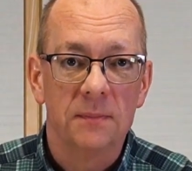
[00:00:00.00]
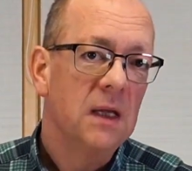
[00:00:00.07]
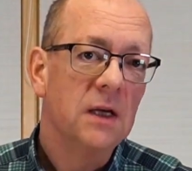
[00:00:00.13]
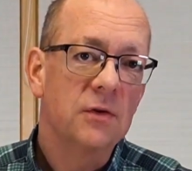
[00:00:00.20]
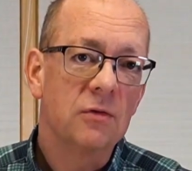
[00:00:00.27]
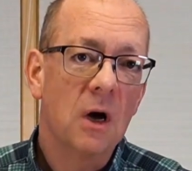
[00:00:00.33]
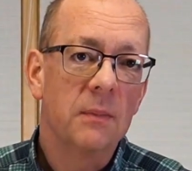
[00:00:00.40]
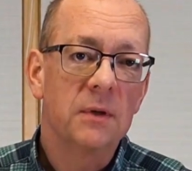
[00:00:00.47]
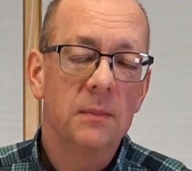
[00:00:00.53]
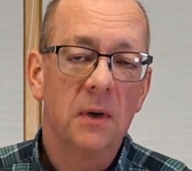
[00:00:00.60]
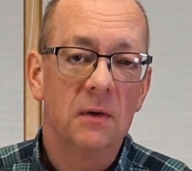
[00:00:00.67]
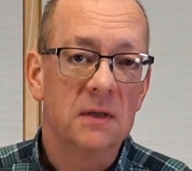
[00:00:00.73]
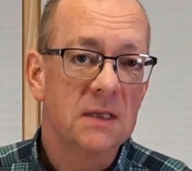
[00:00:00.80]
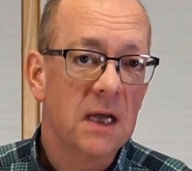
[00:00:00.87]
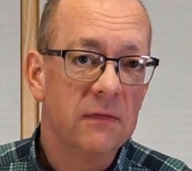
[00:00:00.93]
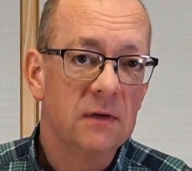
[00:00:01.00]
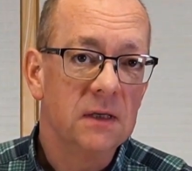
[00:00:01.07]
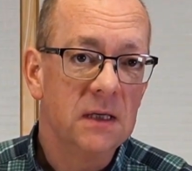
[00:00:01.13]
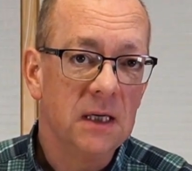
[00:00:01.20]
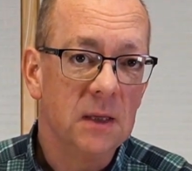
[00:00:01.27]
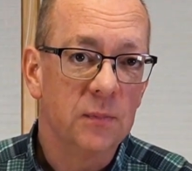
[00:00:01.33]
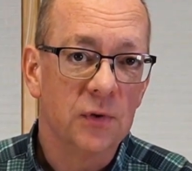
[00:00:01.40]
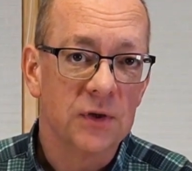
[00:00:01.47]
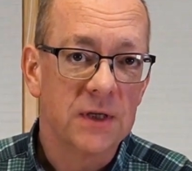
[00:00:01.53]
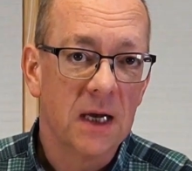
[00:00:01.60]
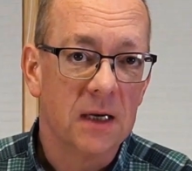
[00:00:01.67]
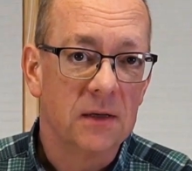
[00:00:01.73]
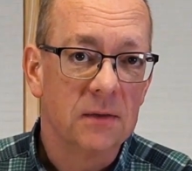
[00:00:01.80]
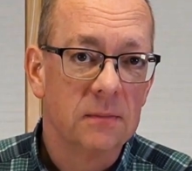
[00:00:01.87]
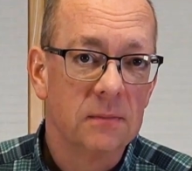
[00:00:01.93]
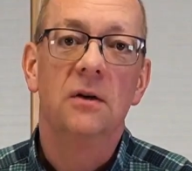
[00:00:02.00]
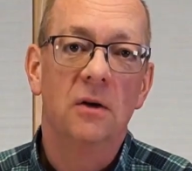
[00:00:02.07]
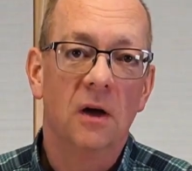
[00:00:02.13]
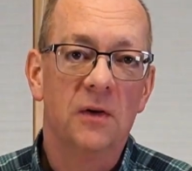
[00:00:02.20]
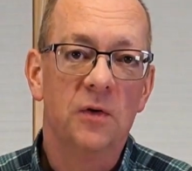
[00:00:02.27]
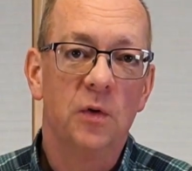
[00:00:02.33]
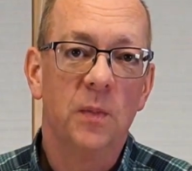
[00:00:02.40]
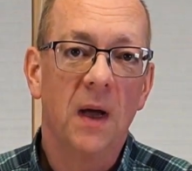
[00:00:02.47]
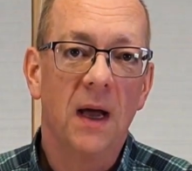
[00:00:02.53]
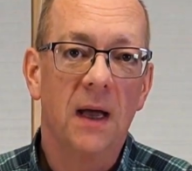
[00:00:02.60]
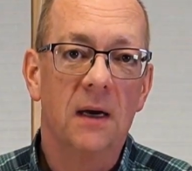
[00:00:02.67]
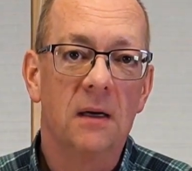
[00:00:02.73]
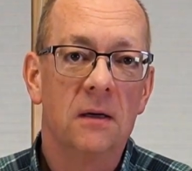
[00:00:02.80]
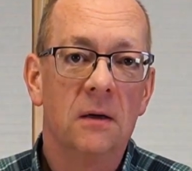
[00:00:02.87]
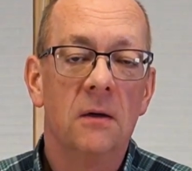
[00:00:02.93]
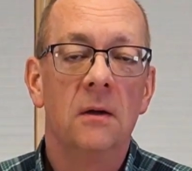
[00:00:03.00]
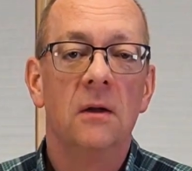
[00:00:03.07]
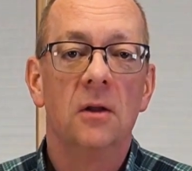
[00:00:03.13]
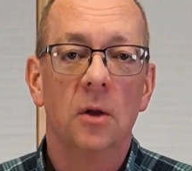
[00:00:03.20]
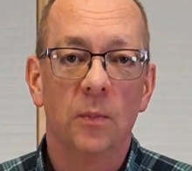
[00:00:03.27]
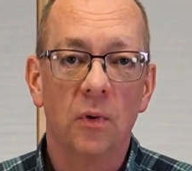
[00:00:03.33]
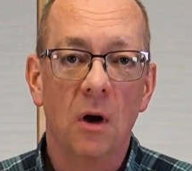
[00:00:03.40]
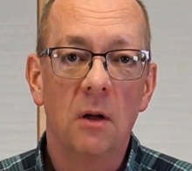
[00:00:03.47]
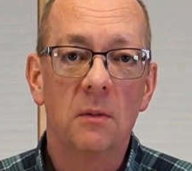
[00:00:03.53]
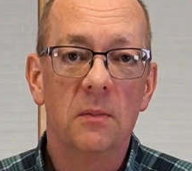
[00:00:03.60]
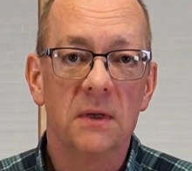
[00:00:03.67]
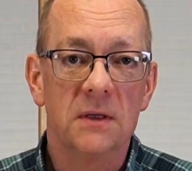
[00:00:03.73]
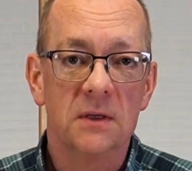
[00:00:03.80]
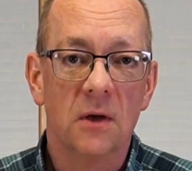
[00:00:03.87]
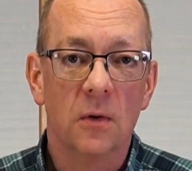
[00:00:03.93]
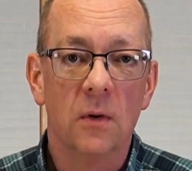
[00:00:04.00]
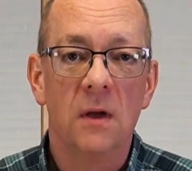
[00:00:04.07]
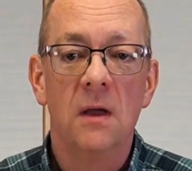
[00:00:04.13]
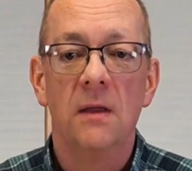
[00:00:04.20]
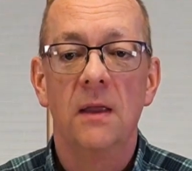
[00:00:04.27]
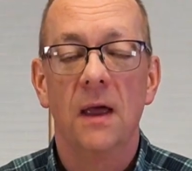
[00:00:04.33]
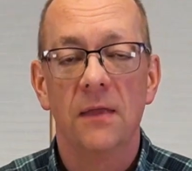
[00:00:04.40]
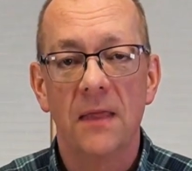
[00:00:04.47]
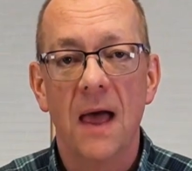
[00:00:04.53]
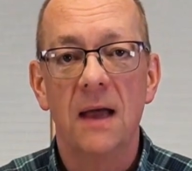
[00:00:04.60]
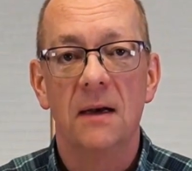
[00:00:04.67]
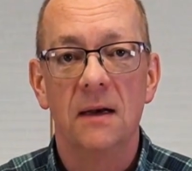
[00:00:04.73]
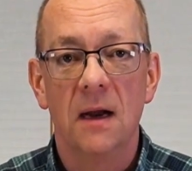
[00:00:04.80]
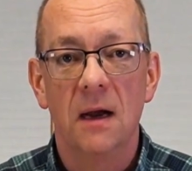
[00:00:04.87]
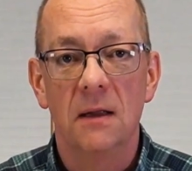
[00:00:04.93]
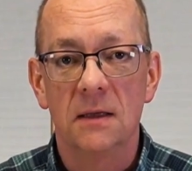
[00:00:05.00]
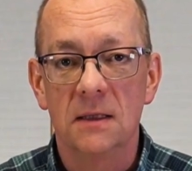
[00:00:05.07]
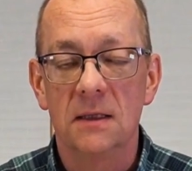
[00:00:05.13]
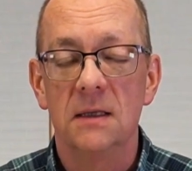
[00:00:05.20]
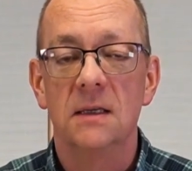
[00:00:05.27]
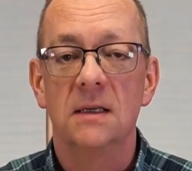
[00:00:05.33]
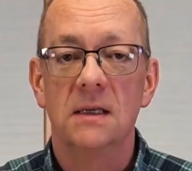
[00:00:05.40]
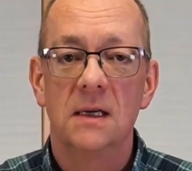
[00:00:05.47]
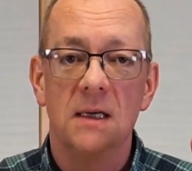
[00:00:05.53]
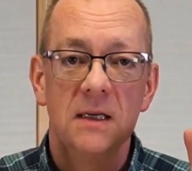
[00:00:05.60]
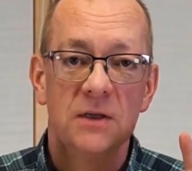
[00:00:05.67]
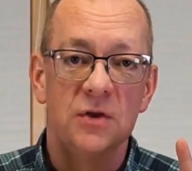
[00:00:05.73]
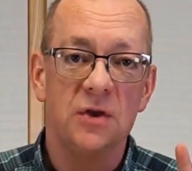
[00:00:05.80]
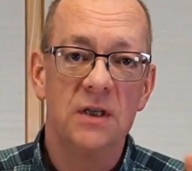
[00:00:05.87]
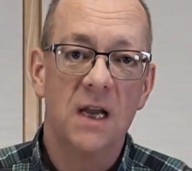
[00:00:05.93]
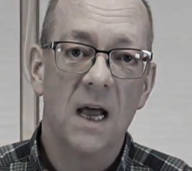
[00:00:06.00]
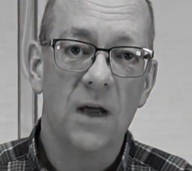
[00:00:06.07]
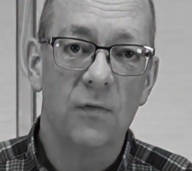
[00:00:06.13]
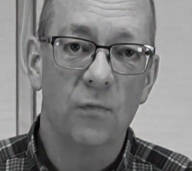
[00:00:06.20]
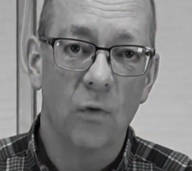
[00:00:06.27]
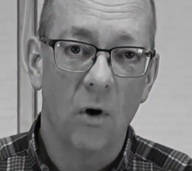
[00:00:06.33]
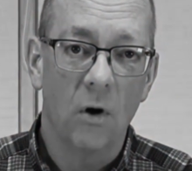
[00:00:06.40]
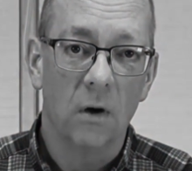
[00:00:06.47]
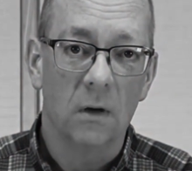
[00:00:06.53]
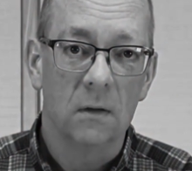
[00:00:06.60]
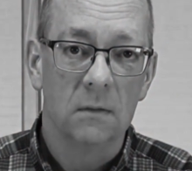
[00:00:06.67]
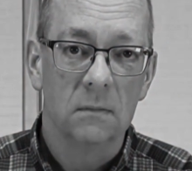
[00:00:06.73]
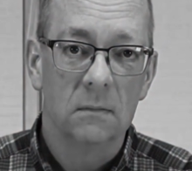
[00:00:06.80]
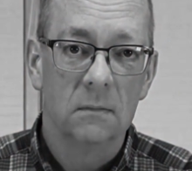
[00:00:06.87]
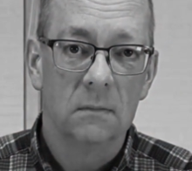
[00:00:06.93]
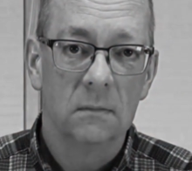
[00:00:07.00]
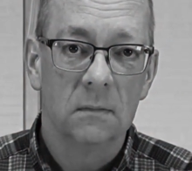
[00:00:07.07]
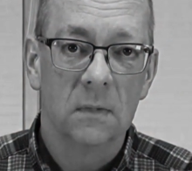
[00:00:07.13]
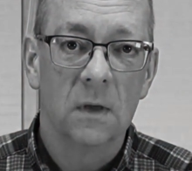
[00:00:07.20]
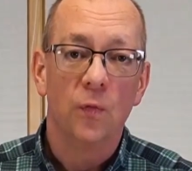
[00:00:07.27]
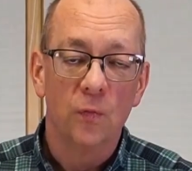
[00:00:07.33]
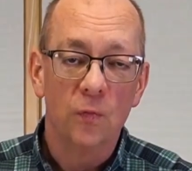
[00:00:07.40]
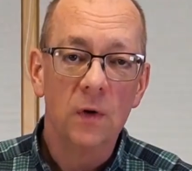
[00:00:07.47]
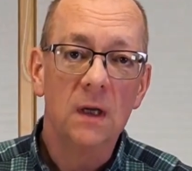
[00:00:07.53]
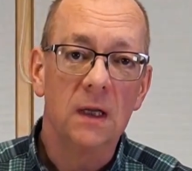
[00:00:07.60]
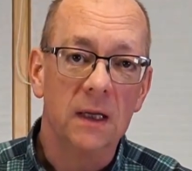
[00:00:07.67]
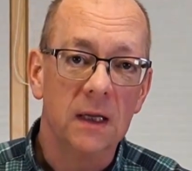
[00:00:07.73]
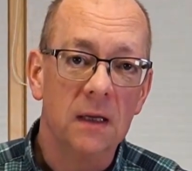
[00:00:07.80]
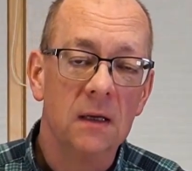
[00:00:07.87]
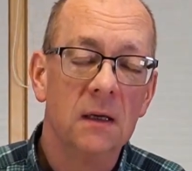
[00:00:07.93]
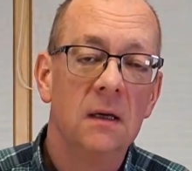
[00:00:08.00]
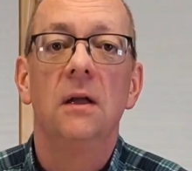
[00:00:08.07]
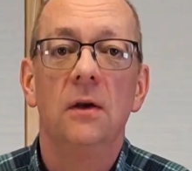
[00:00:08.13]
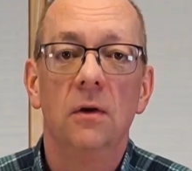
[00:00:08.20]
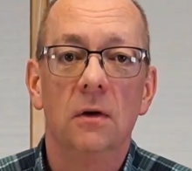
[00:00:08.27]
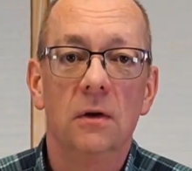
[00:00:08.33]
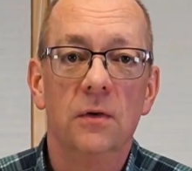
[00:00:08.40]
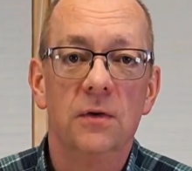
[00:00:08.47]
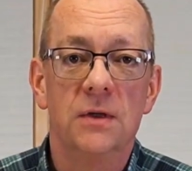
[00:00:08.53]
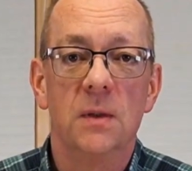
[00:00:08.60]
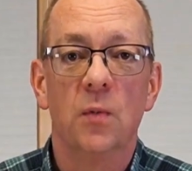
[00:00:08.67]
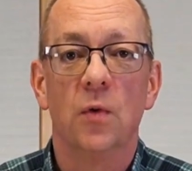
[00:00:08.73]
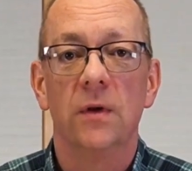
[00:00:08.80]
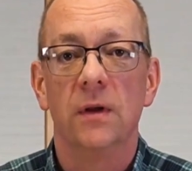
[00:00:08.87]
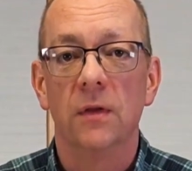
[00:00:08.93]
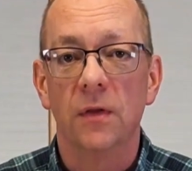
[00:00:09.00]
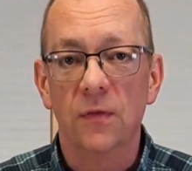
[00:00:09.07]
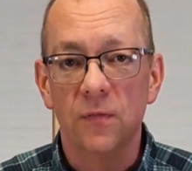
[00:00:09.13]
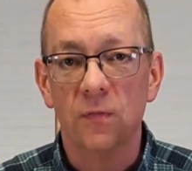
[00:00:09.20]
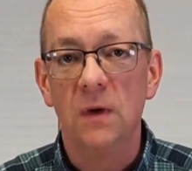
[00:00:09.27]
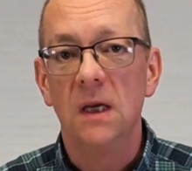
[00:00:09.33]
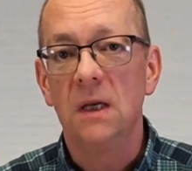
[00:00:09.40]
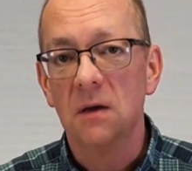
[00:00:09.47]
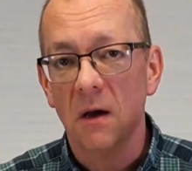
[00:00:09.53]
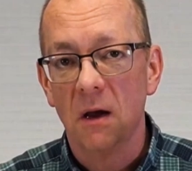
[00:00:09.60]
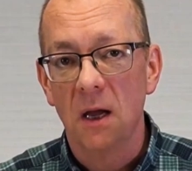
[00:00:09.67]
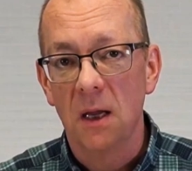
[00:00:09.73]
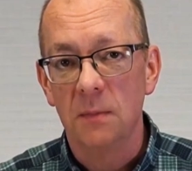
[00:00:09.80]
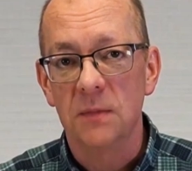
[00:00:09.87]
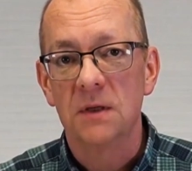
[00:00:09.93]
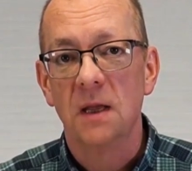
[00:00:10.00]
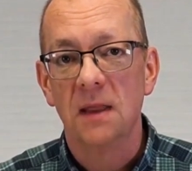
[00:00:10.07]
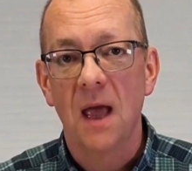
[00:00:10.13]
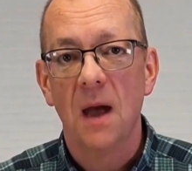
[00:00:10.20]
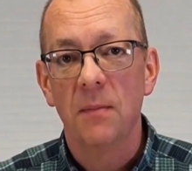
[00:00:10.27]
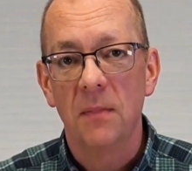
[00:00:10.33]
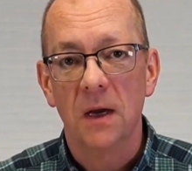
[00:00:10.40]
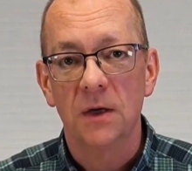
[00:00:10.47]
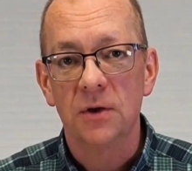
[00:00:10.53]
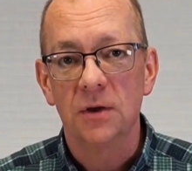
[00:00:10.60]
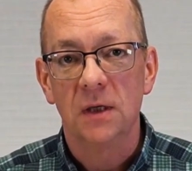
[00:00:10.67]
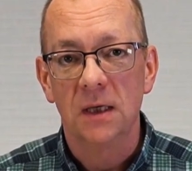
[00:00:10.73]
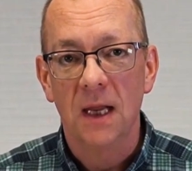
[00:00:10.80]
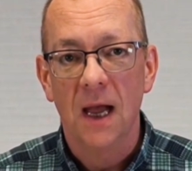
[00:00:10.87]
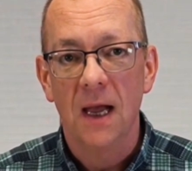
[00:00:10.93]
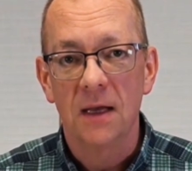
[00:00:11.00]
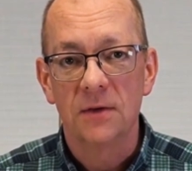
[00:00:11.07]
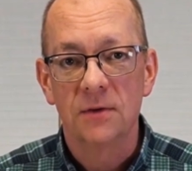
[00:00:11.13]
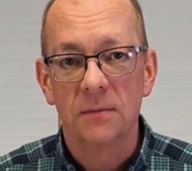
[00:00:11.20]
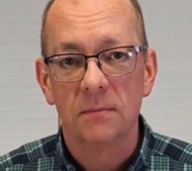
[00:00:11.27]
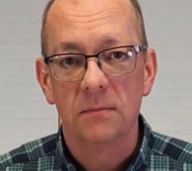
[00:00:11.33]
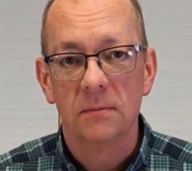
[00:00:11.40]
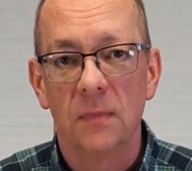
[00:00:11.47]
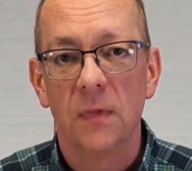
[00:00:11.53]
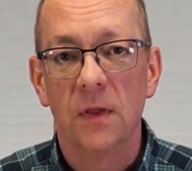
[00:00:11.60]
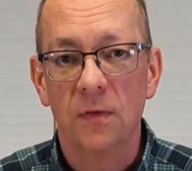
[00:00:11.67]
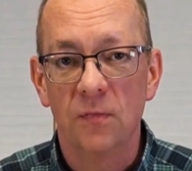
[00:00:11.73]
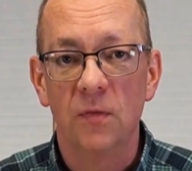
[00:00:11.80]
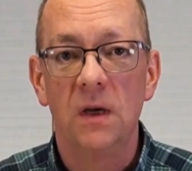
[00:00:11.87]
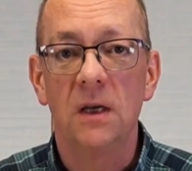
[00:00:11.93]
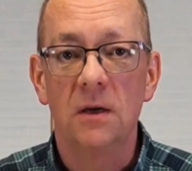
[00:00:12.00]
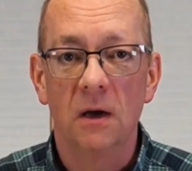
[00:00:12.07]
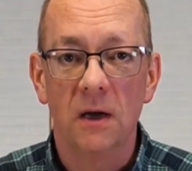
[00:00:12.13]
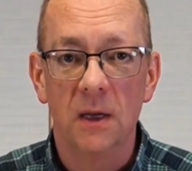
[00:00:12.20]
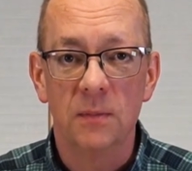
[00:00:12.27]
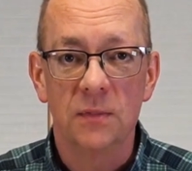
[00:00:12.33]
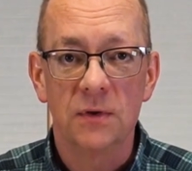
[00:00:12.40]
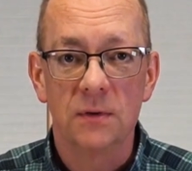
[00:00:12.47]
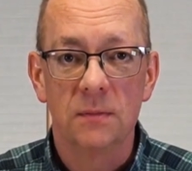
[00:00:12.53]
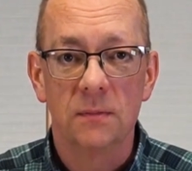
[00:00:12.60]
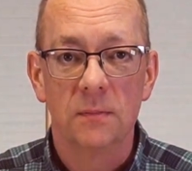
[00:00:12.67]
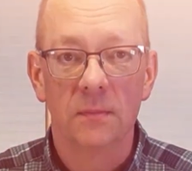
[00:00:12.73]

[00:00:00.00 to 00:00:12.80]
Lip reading: It dropped about 17%, not too bad. The problem is though, that analysis is dead wrong. Really, you're losing more than 3 times that much in gas. 3 times.